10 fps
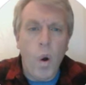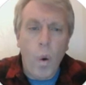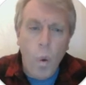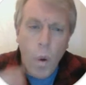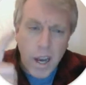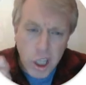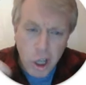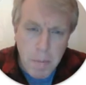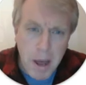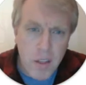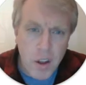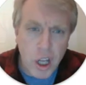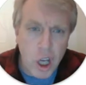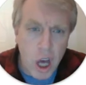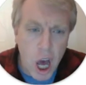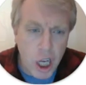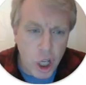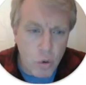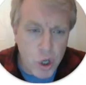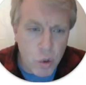Oh, I could do better than
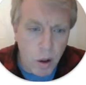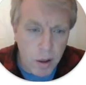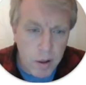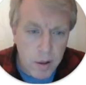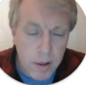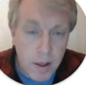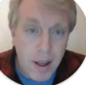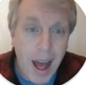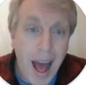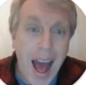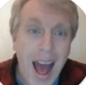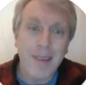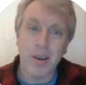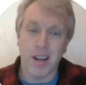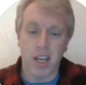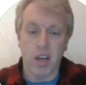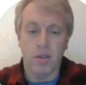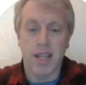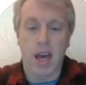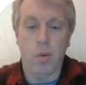unusual. I'm going to use
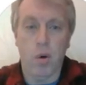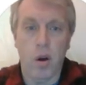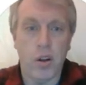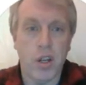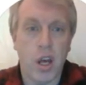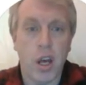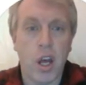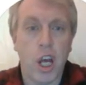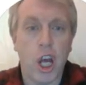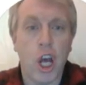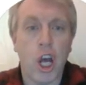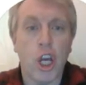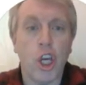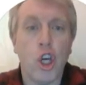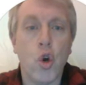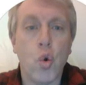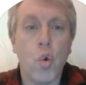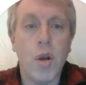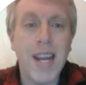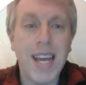that word
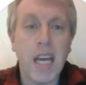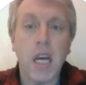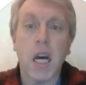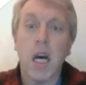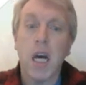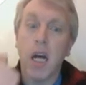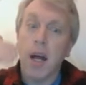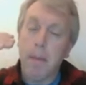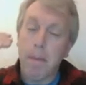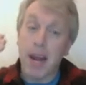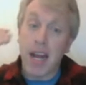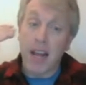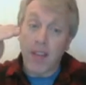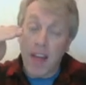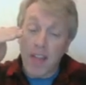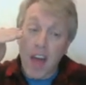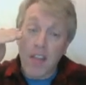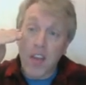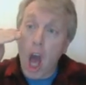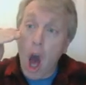unique, meaning that they're
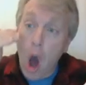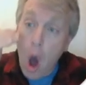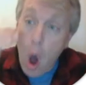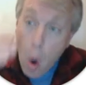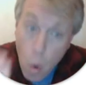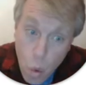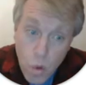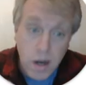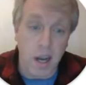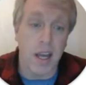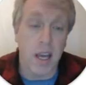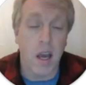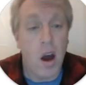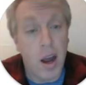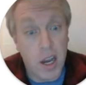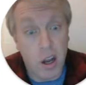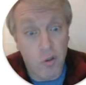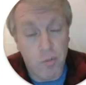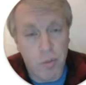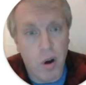the only kind of
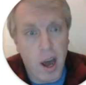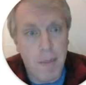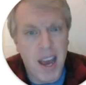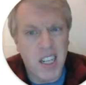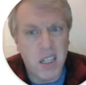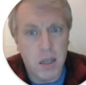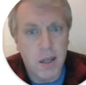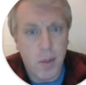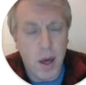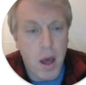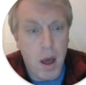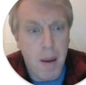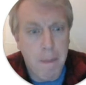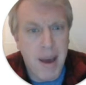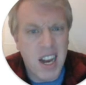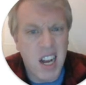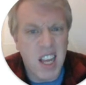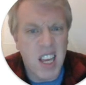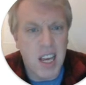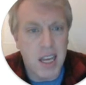primate that mainly
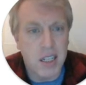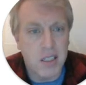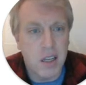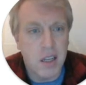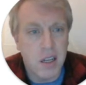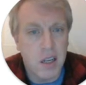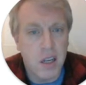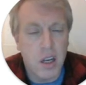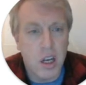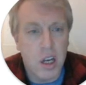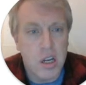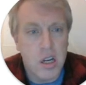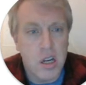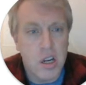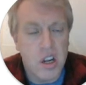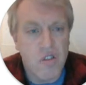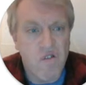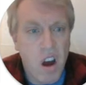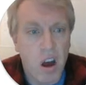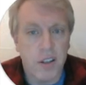eats grass.